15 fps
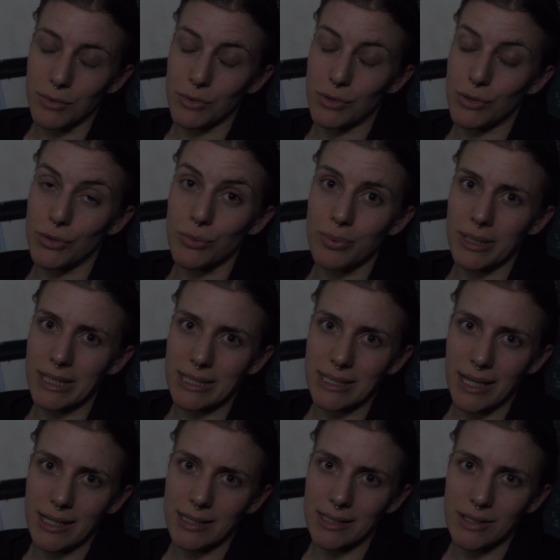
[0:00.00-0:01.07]
super
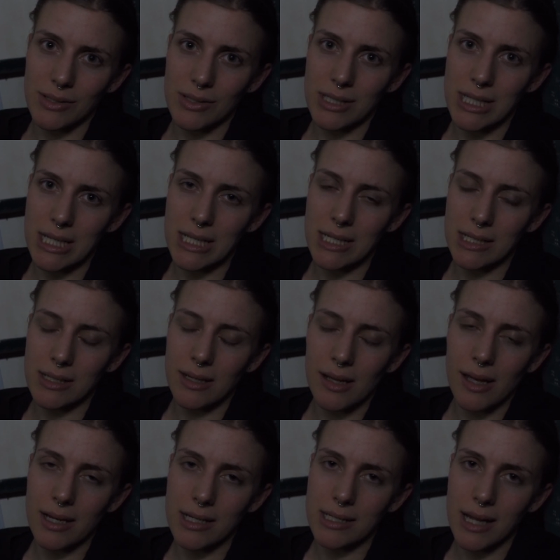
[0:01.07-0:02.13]
excited to see it,
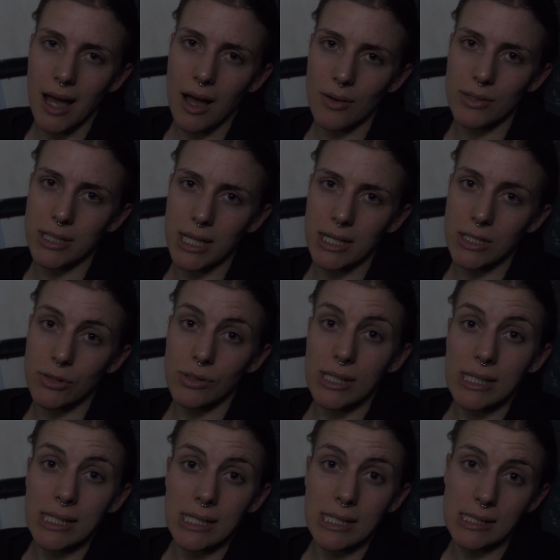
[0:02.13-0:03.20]
and now that
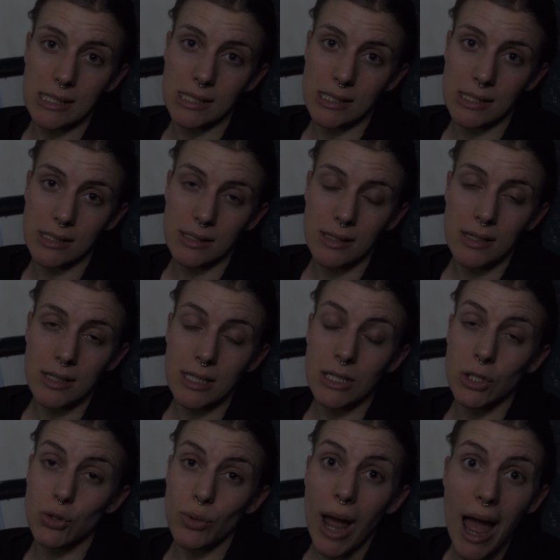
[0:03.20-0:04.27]
US citizens
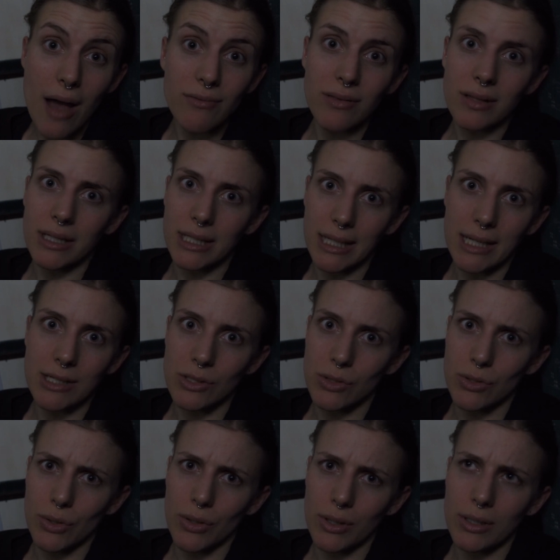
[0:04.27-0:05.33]
can travel again
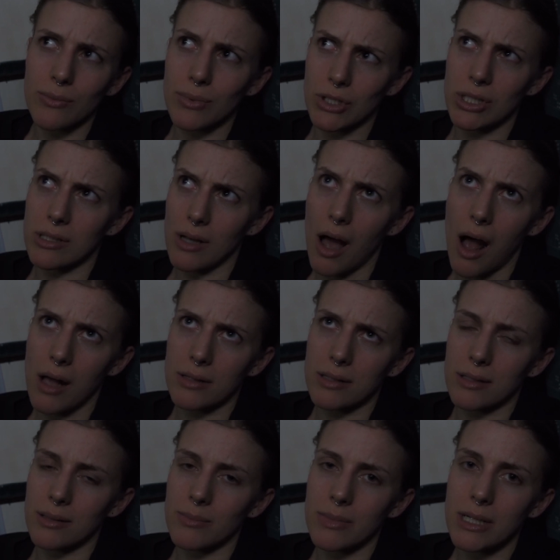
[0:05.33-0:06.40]
to Turkey, which is
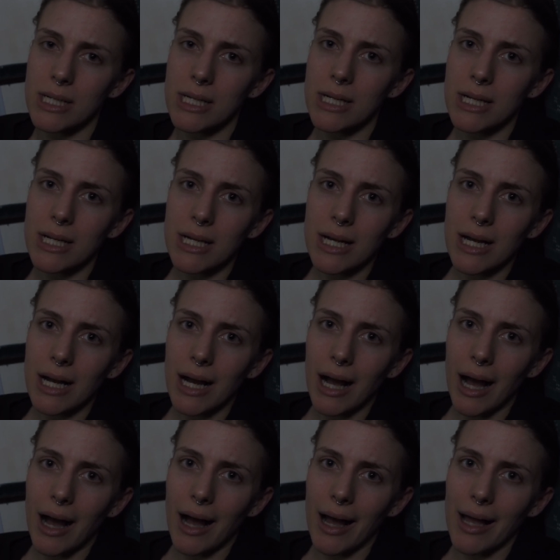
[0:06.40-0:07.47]
awesome,
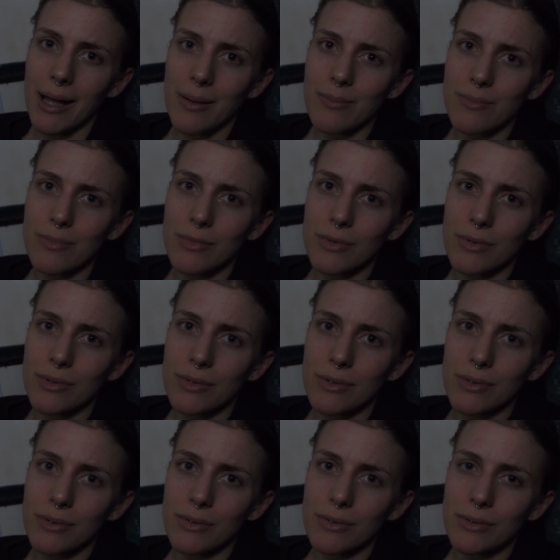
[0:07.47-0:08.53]
I'm
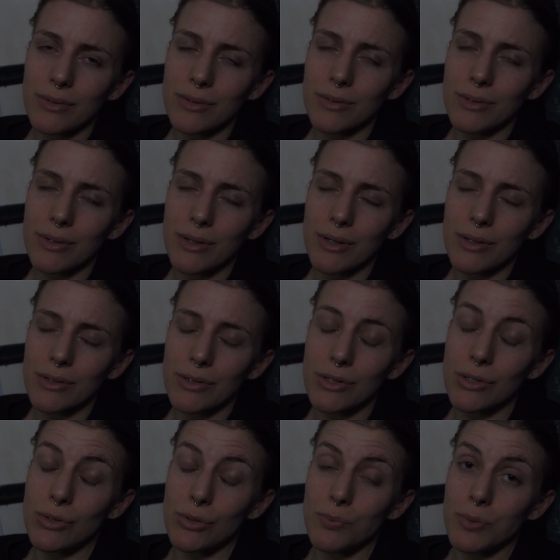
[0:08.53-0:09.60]

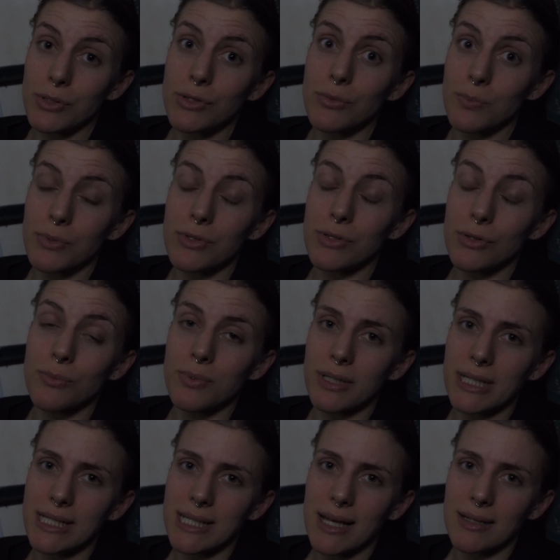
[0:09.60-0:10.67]
super, super,
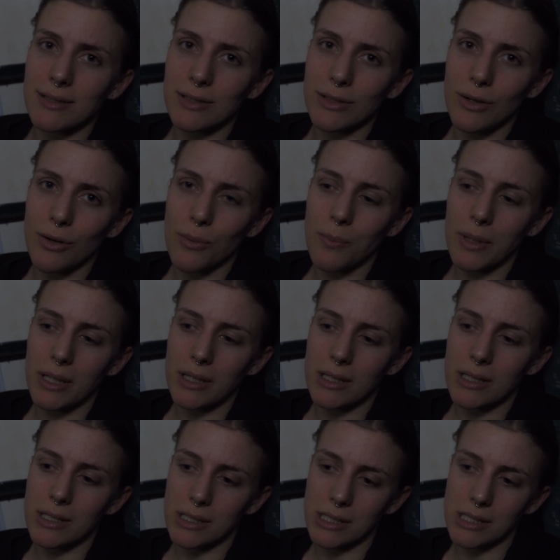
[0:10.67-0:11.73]
super excited to go
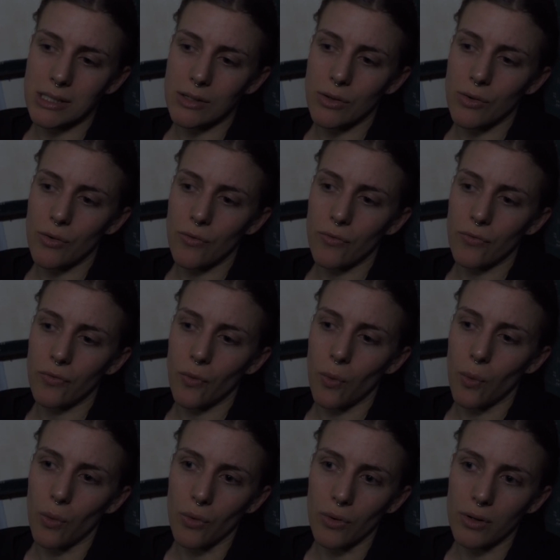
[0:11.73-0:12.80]
because
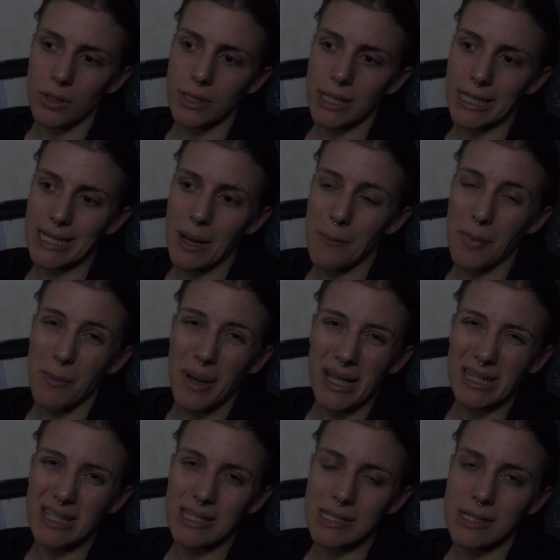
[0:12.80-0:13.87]
for a couple
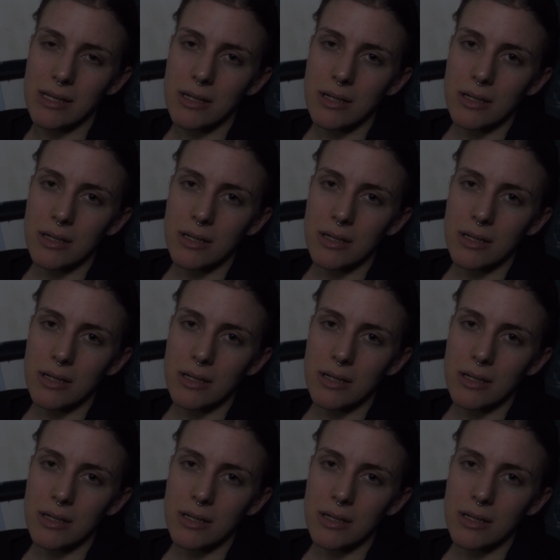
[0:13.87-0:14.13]
months